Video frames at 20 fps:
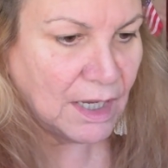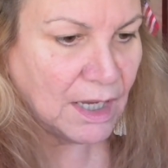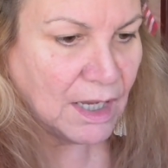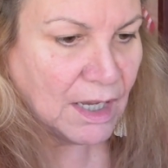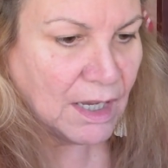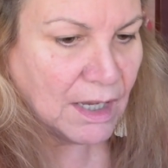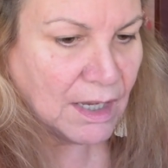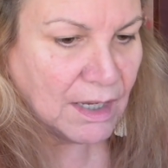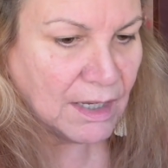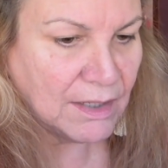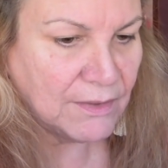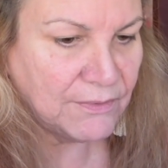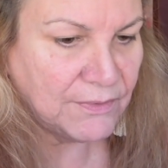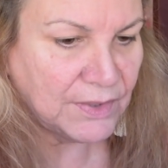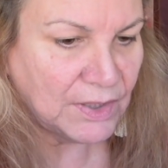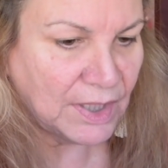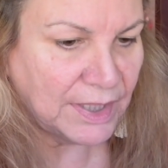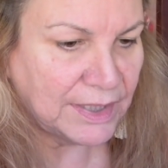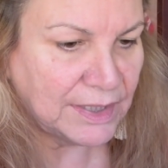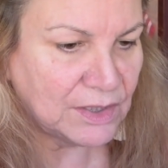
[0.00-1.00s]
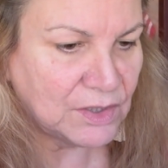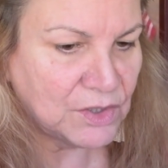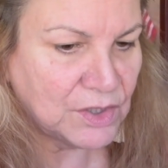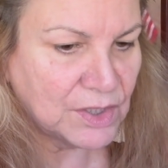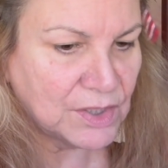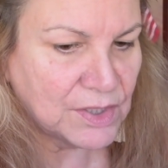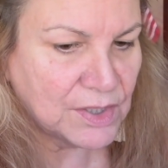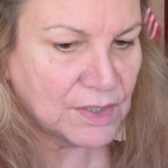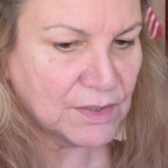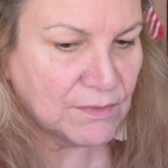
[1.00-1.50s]
I feel like it
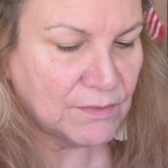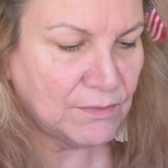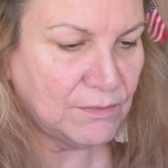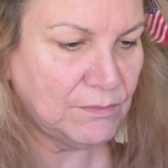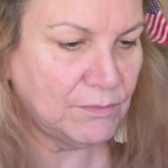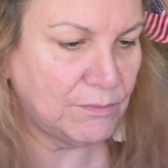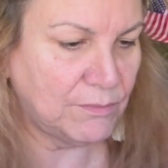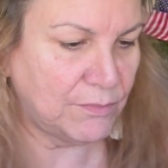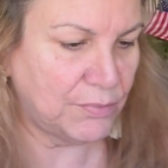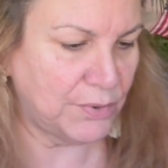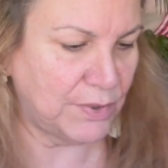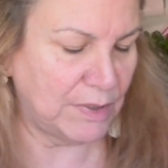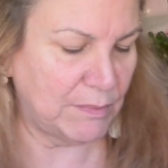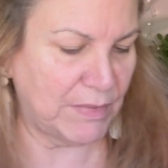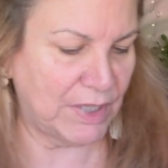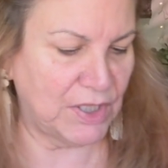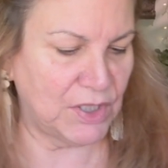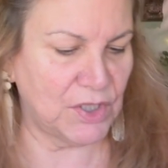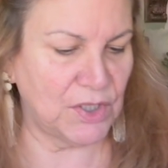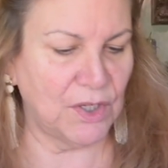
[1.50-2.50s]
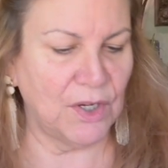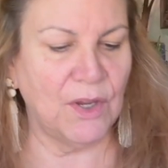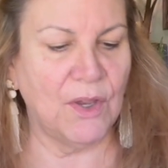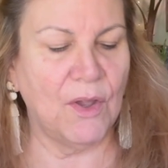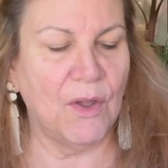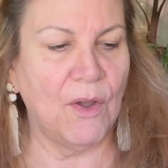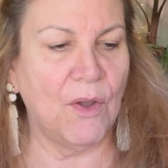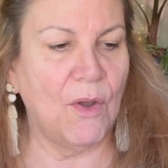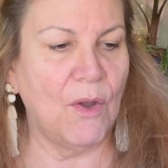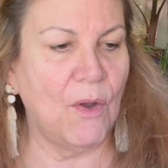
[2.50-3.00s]
just pretty much
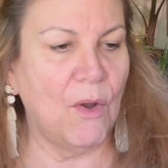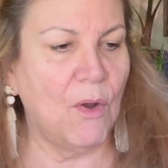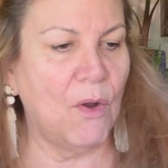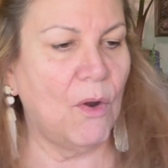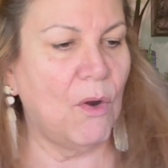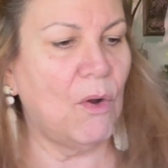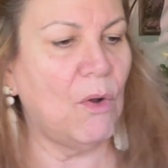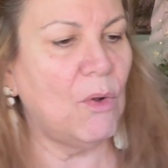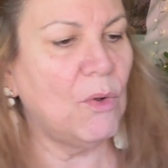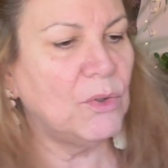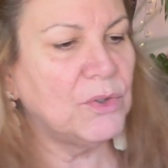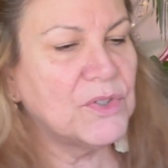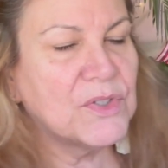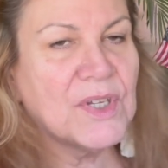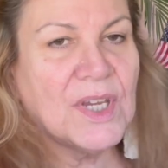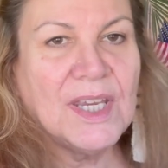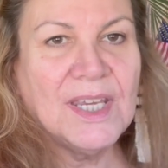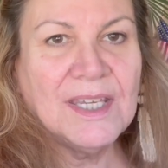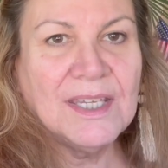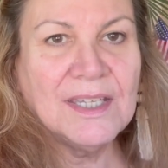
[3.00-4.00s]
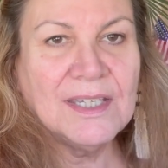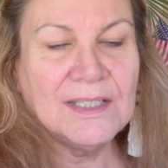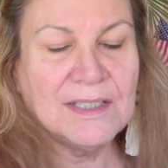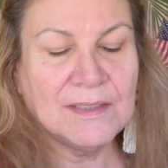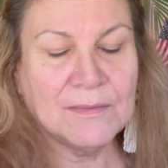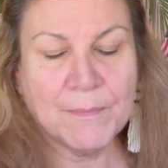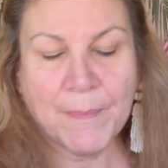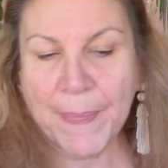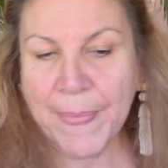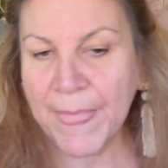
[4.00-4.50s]
holds
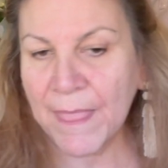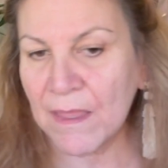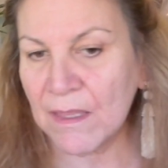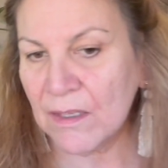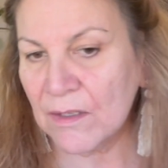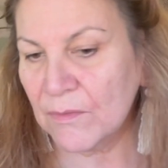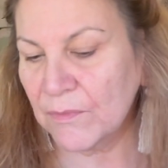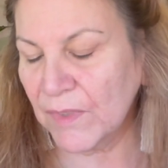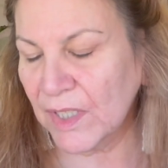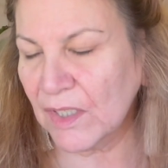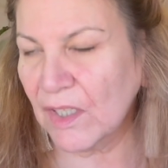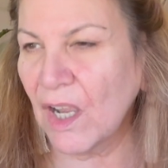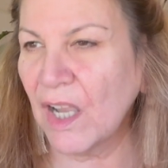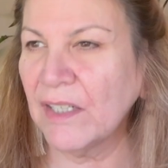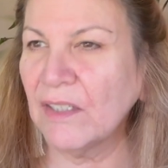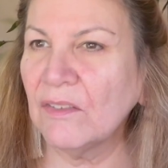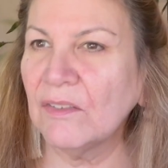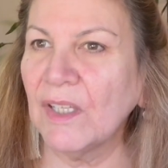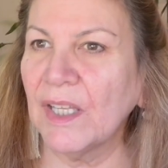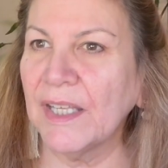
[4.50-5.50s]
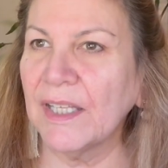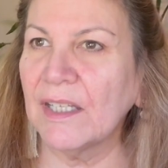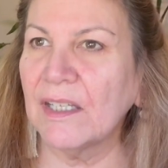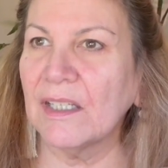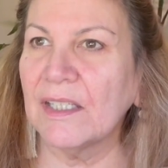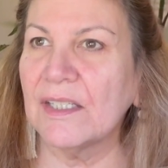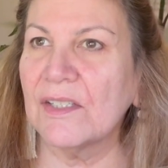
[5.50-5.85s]
in. It's kind of like